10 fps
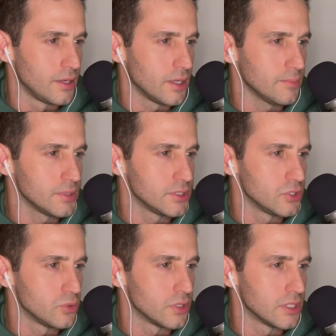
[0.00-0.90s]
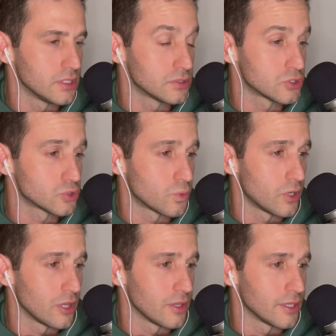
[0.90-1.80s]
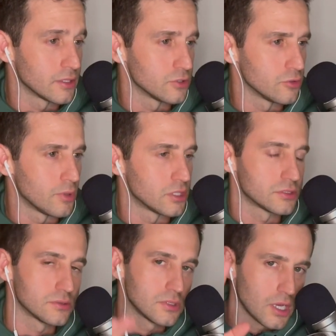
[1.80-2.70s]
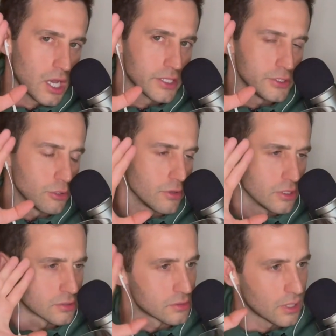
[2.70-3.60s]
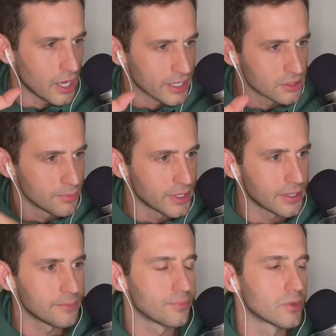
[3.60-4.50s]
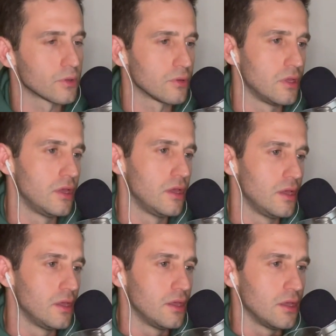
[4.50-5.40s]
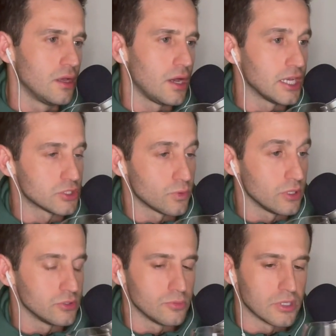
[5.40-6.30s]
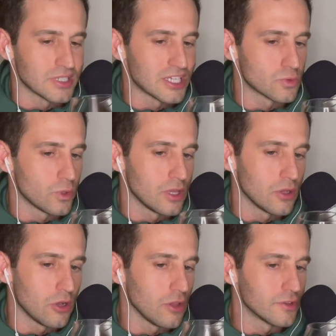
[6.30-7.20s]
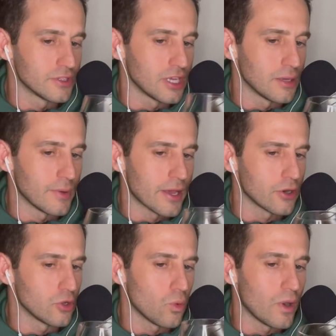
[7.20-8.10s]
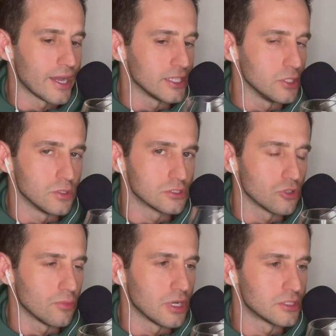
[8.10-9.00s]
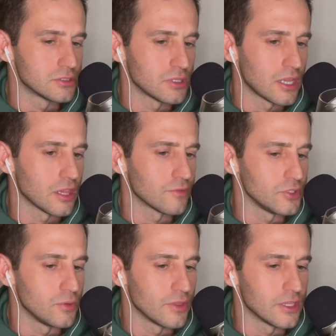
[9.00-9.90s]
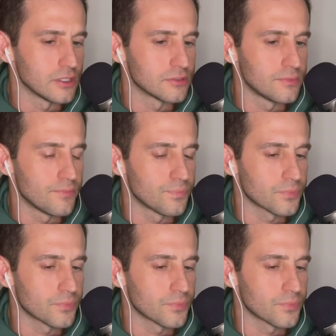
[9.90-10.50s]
Number two is swirling too much. I do this. I admit it. I swirl too much. I swirl all the time. I don't know why I do it so much. I love doing this.